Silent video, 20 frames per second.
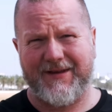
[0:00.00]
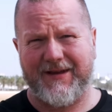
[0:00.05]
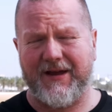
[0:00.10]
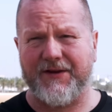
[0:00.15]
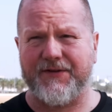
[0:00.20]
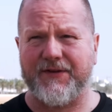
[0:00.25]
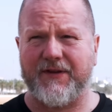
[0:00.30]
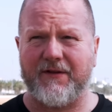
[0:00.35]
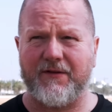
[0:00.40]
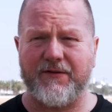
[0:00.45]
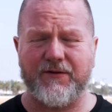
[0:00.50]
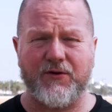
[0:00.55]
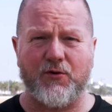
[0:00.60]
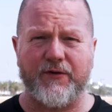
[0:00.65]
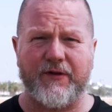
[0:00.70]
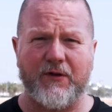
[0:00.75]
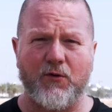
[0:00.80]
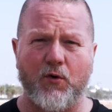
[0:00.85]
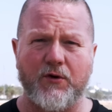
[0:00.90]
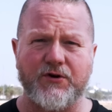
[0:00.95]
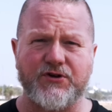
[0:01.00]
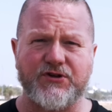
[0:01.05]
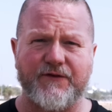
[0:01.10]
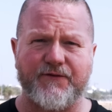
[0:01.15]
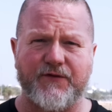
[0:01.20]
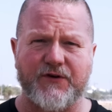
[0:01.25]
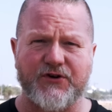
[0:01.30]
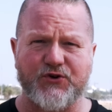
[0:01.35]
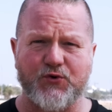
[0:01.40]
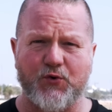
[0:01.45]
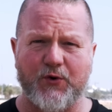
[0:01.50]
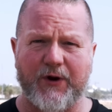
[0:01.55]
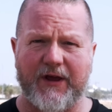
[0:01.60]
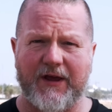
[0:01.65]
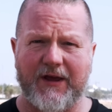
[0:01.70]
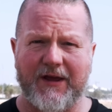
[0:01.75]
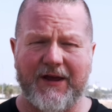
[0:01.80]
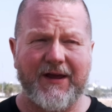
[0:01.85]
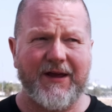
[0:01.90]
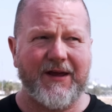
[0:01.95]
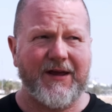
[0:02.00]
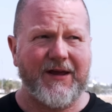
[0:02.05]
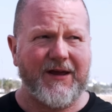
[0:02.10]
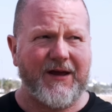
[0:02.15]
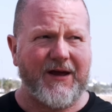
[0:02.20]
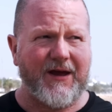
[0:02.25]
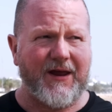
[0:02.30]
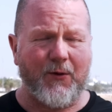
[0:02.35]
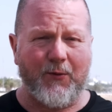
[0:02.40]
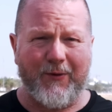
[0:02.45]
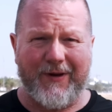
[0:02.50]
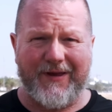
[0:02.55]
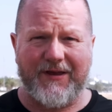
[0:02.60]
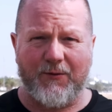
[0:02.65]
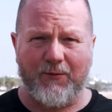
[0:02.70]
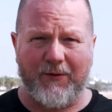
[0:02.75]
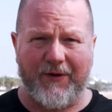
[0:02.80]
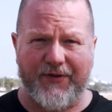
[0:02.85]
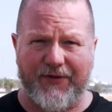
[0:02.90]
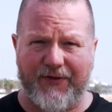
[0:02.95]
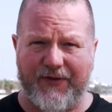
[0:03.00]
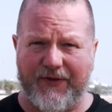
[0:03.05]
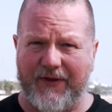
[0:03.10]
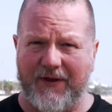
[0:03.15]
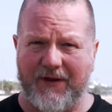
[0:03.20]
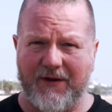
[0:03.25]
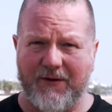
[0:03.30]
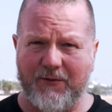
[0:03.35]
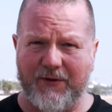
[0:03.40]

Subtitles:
Heard, they launched it for Sony, and I waited with